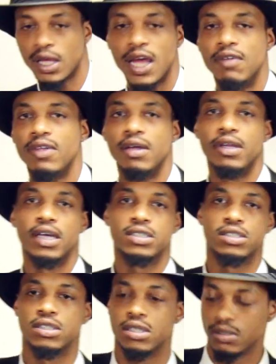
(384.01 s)
have that
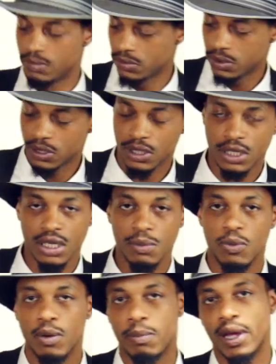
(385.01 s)
next to the
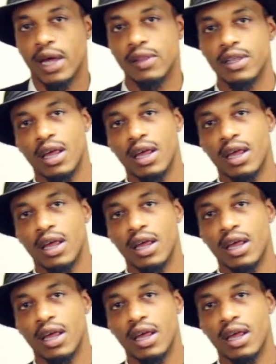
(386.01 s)
keyboard bag.